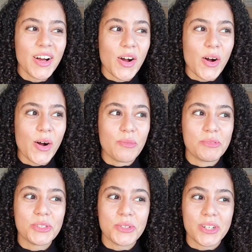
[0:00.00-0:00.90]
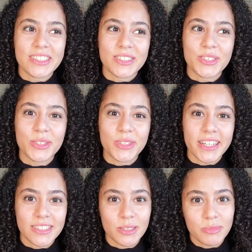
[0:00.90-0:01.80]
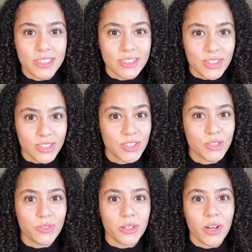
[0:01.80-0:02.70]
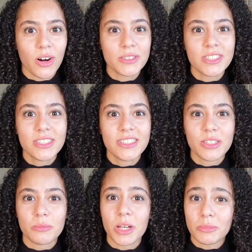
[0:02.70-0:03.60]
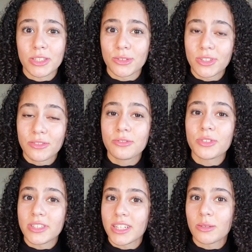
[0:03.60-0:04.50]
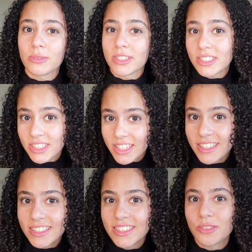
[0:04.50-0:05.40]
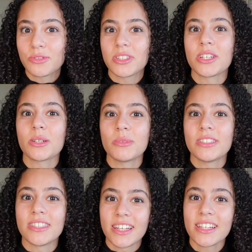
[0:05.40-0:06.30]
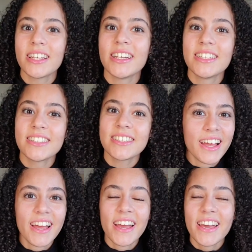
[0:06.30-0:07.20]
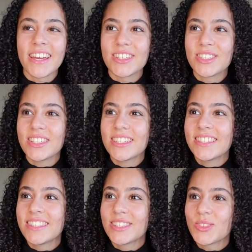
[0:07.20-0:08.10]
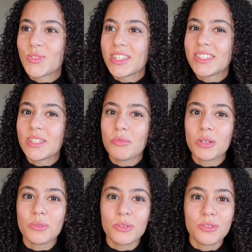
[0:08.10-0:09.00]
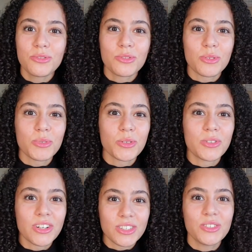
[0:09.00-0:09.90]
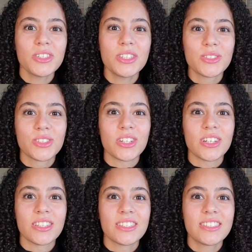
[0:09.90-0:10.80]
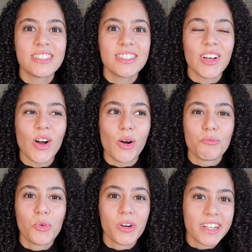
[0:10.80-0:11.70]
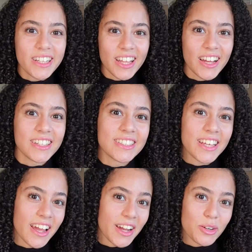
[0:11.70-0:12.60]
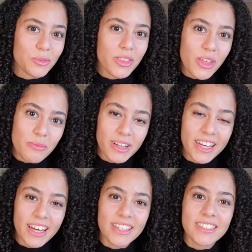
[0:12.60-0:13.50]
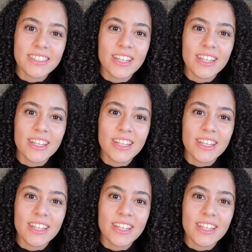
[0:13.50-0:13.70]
So I do get to speak Dutch very often. Sometimes I don't even feel like I'm on exchange. I feel like I'm in the Netherlands. It's just, when you see people from your own country, you're just more inclined to hang out with them, I guess.